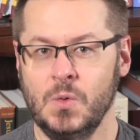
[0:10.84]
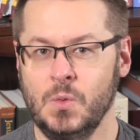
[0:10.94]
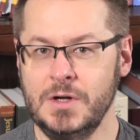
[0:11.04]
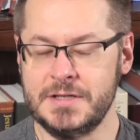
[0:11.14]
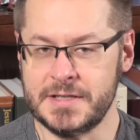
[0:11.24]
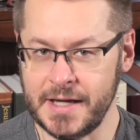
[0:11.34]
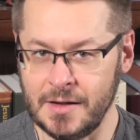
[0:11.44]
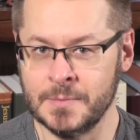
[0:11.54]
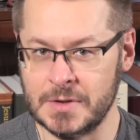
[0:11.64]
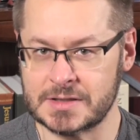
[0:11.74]
would
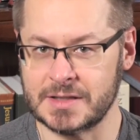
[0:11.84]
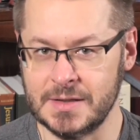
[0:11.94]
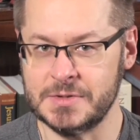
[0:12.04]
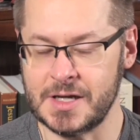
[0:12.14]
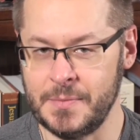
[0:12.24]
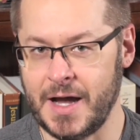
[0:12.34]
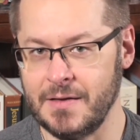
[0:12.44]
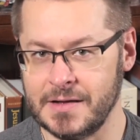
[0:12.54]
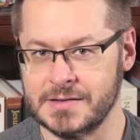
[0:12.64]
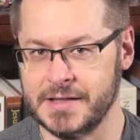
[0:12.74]
tell Muslims
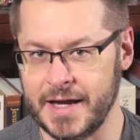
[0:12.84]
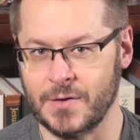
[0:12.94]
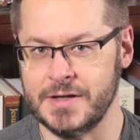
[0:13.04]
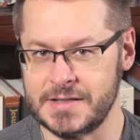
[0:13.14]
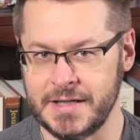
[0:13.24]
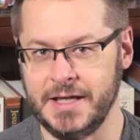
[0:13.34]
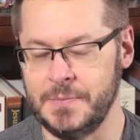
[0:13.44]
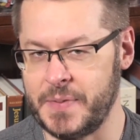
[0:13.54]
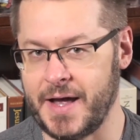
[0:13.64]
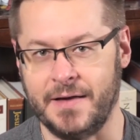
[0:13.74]
about this
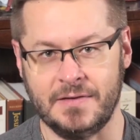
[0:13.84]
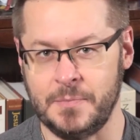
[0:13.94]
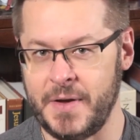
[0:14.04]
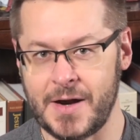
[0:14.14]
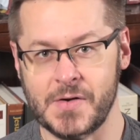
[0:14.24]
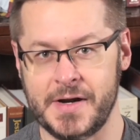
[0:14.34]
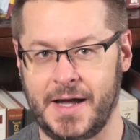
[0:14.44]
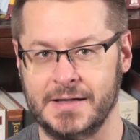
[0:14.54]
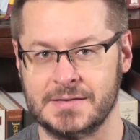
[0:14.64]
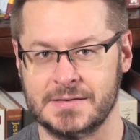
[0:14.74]
guaranteed path to
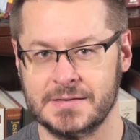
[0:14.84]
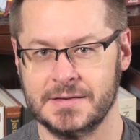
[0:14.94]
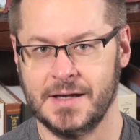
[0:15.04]
paradise.